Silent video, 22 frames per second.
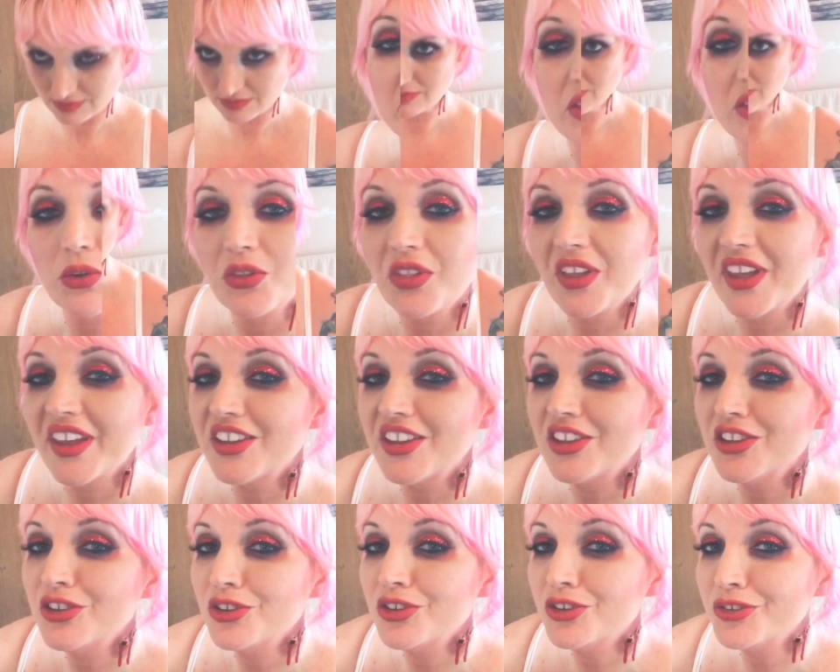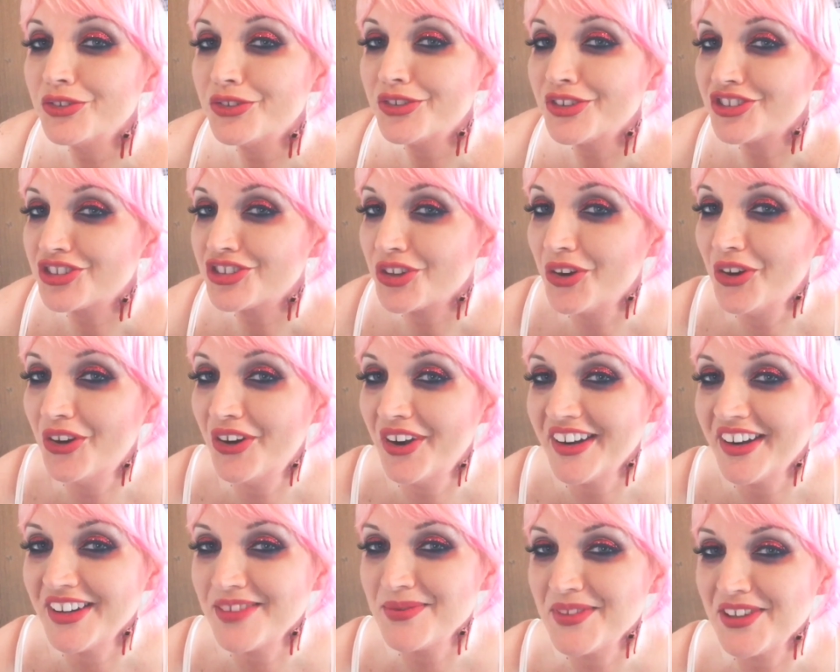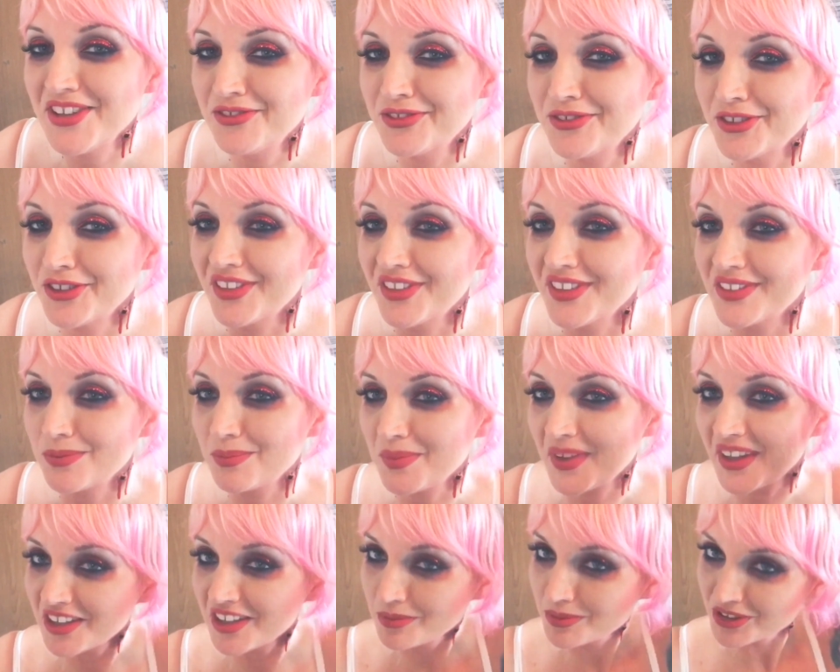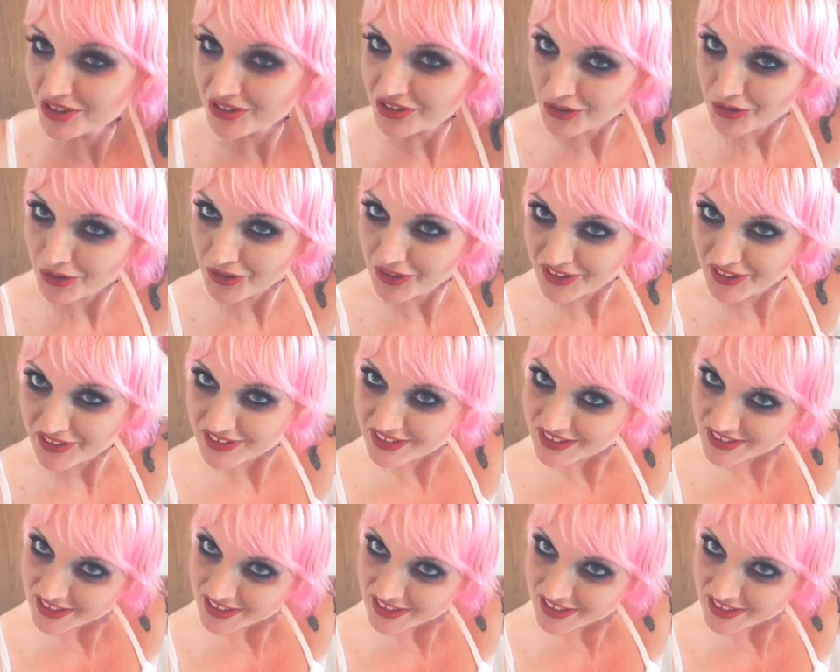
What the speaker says: So thank you for joining me for this makeup tutorial